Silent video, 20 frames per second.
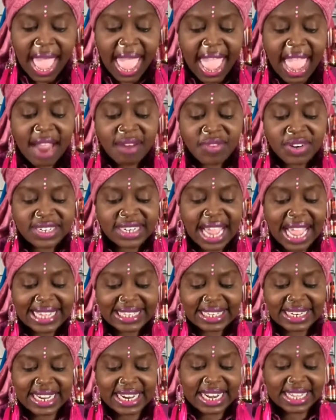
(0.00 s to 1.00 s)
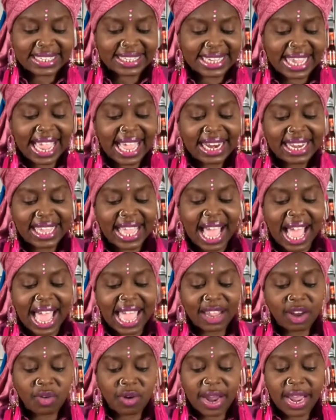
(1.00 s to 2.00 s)
advertising it as Cali
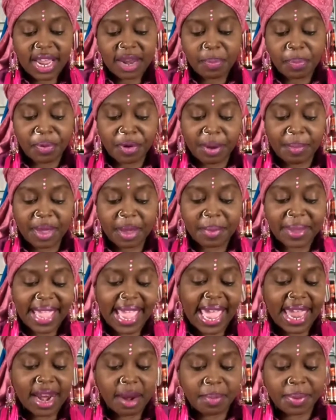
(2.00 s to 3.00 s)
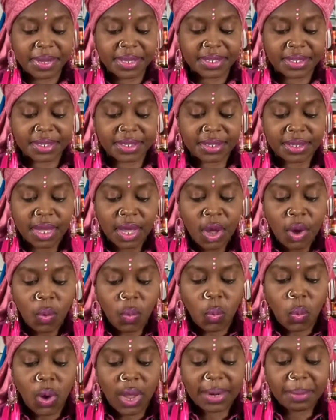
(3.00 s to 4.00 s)
high-grade premium cannabis,
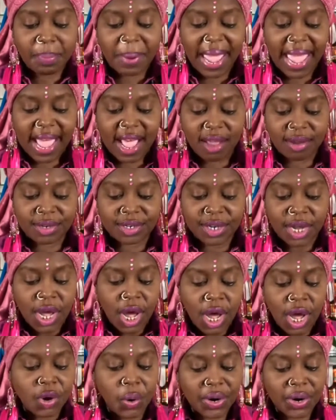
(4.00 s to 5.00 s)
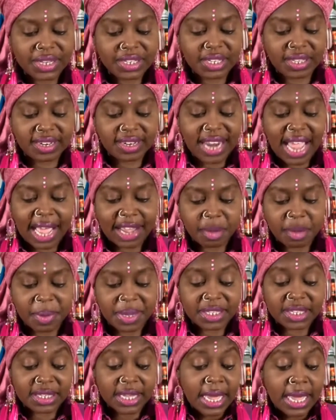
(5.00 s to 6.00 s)
1 pound, according to the
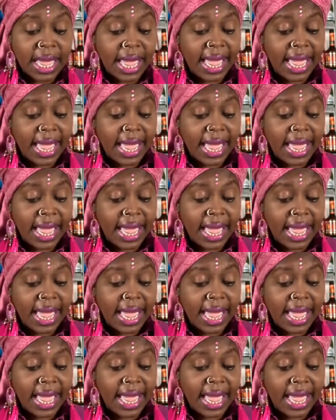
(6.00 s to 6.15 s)
documents.